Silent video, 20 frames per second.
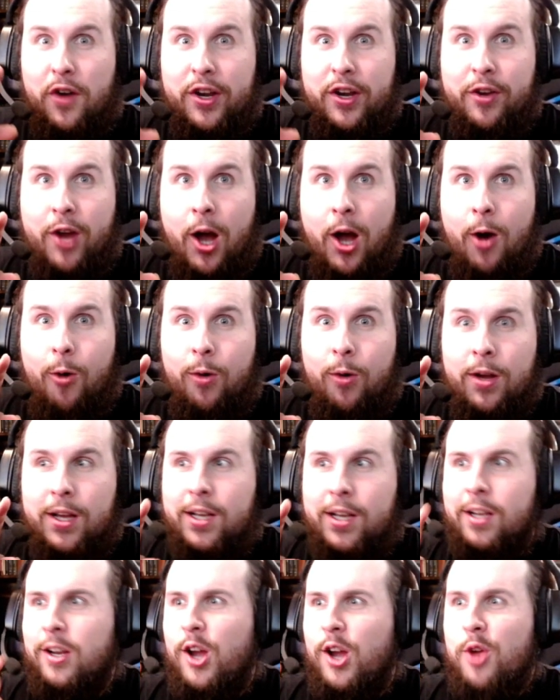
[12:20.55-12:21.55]
you go,
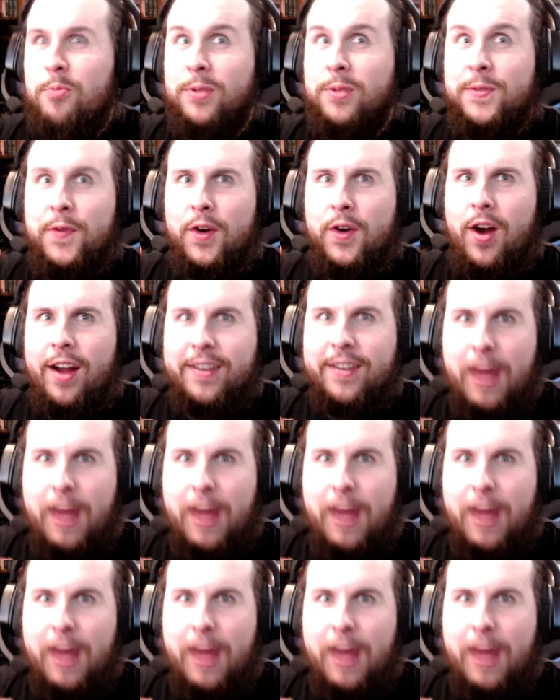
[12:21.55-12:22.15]
I almost forgot.